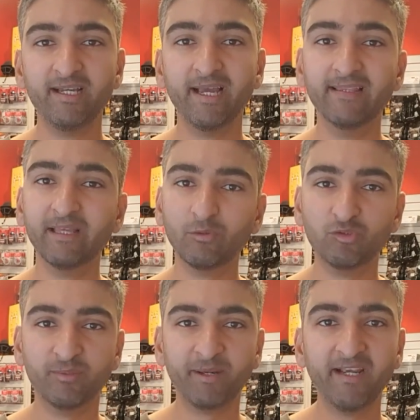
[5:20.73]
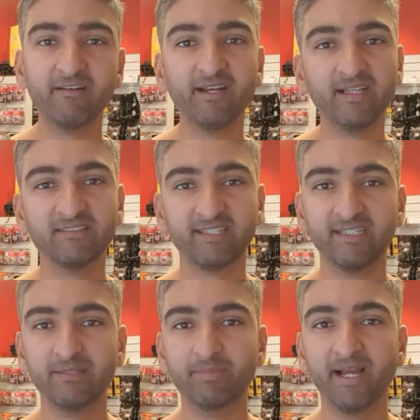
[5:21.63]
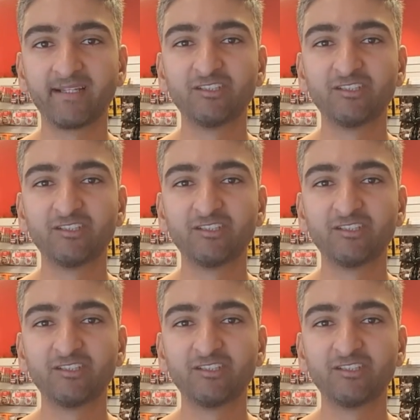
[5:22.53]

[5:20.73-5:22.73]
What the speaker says: and they would repair it and send it back.